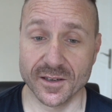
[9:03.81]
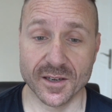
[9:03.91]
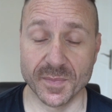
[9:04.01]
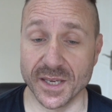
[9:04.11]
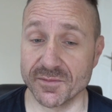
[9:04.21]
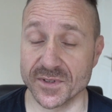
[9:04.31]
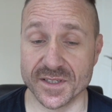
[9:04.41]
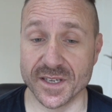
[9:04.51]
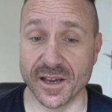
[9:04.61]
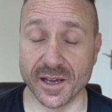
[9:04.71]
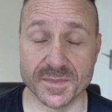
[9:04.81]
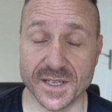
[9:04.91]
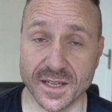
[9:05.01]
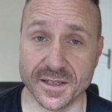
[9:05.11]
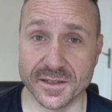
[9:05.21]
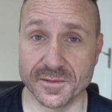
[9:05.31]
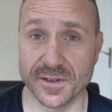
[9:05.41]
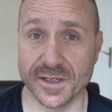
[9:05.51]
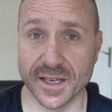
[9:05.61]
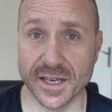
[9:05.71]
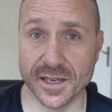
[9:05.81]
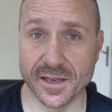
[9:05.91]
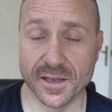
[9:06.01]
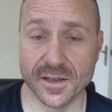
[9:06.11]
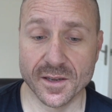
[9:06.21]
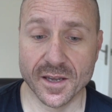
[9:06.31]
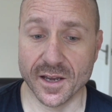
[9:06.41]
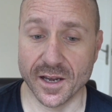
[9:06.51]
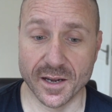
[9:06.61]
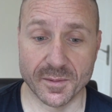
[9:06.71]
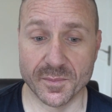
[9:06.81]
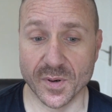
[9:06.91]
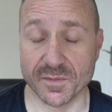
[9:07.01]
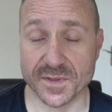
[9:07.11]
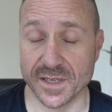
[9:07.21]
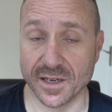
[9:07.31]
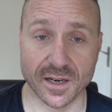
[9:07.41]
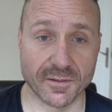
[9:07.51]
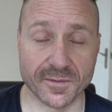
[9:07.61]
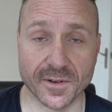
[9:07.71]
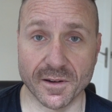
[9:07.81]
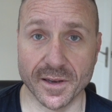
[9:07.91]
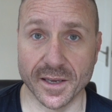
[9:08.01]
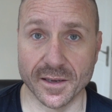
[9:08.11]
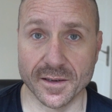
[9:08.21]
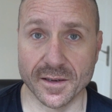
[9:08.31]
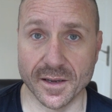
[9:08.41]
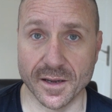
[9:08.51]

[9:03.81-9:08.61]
Could be even just going up to London for a day. Obviously I love flying.